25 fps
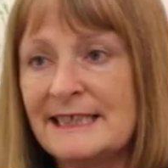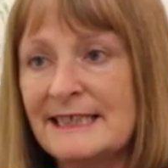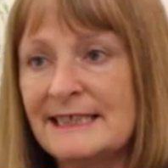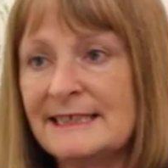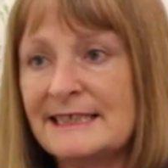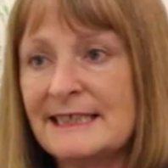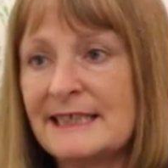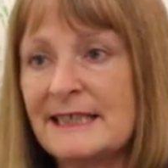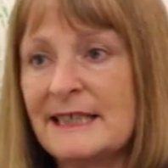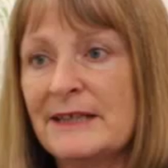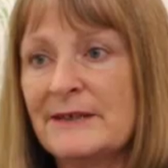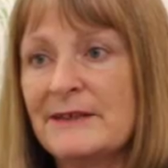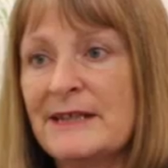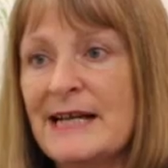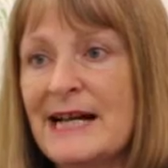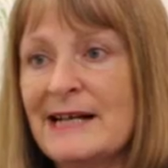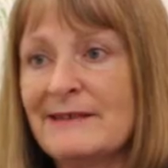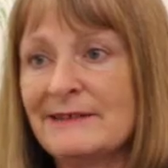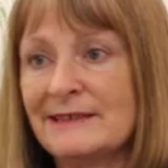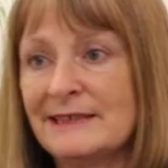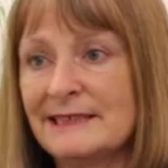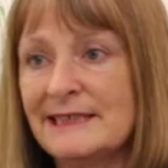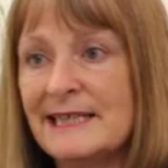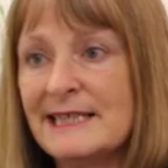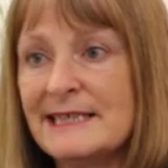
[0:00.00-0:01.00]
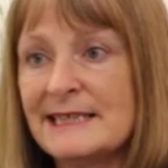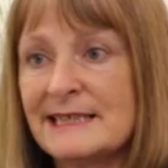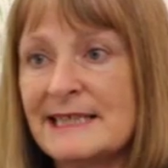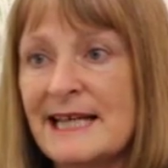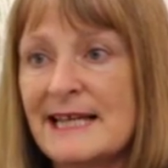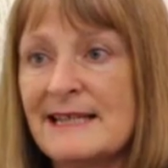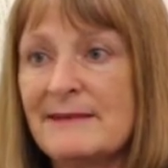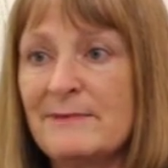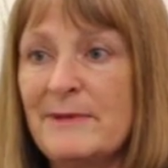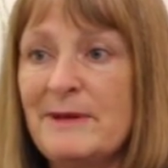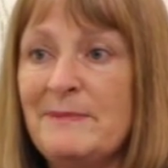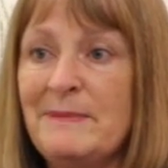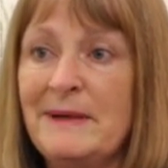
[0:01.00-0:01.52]
years ago now, and since
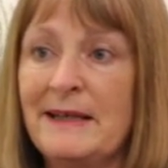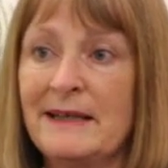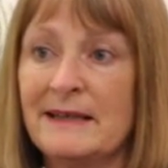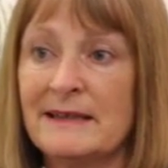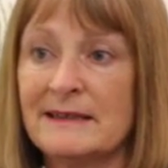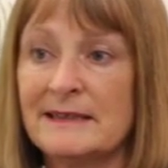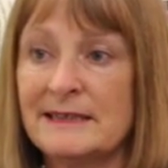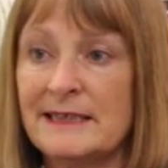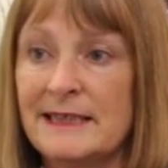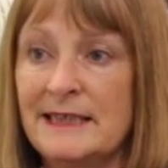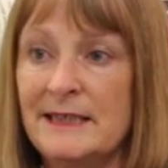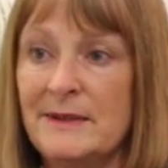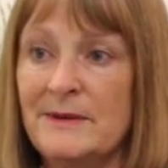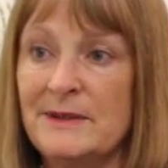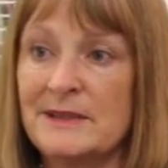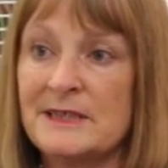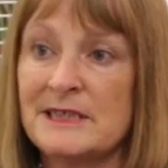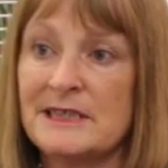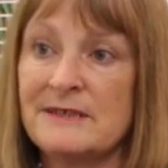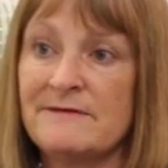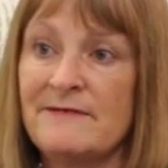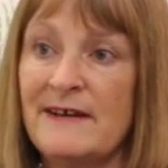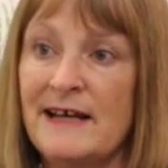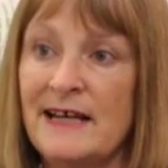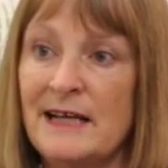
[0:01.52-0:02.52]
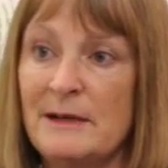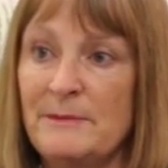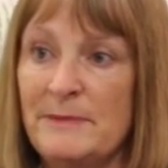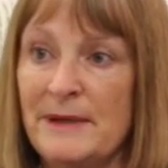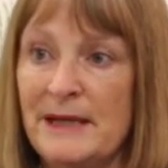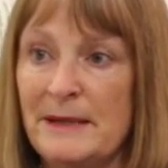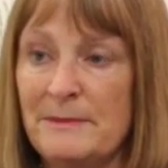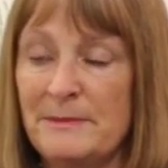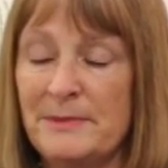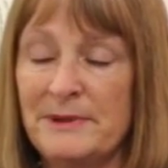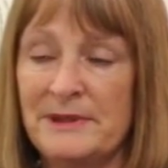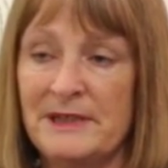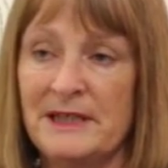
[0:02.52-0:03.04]
then we've been continuing to develop
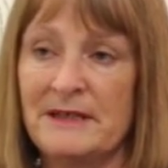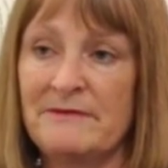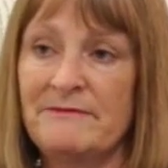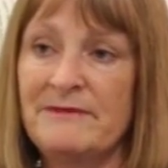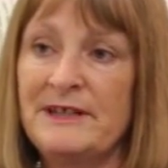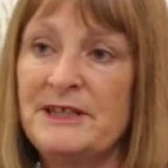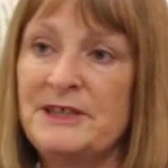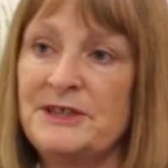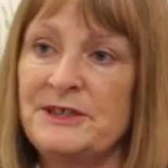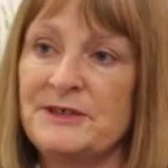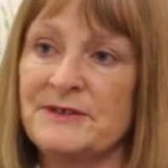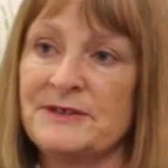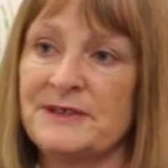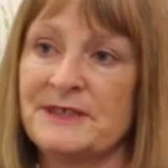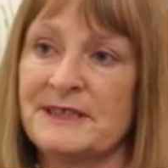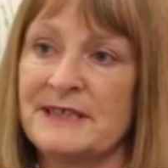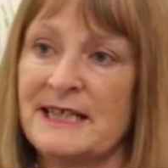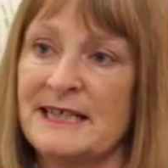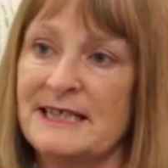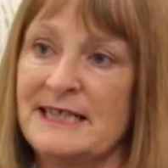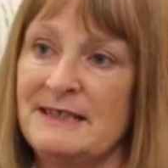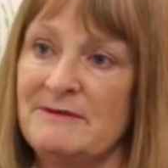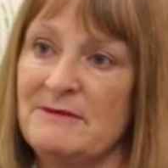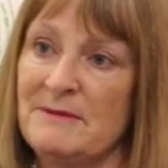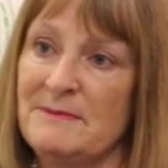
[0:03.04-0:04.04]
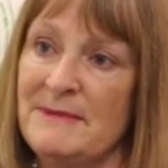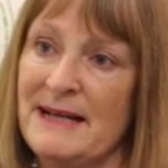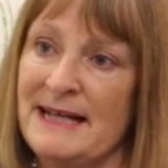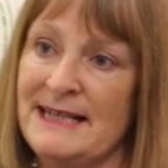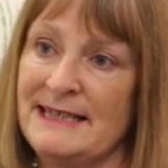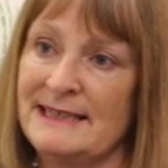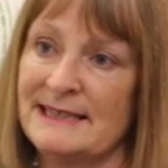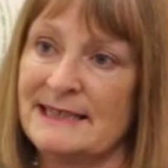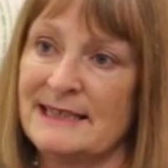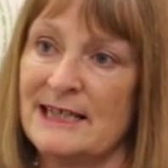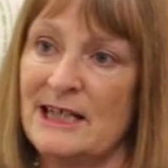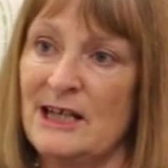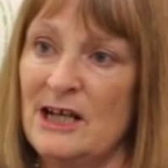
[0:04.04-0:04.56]
it, but the original study
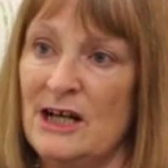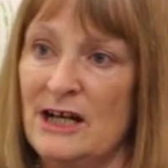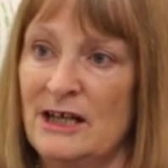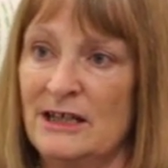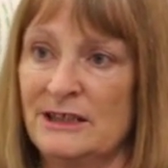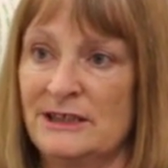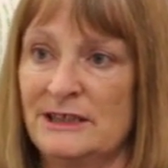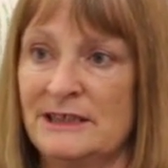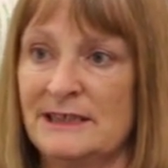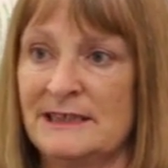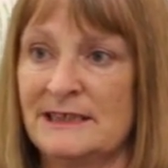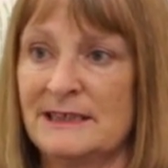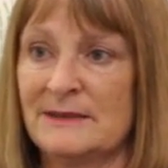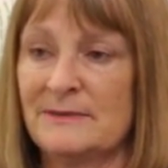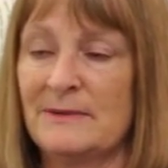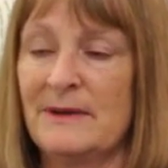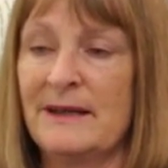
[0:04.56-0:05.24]
remains the largest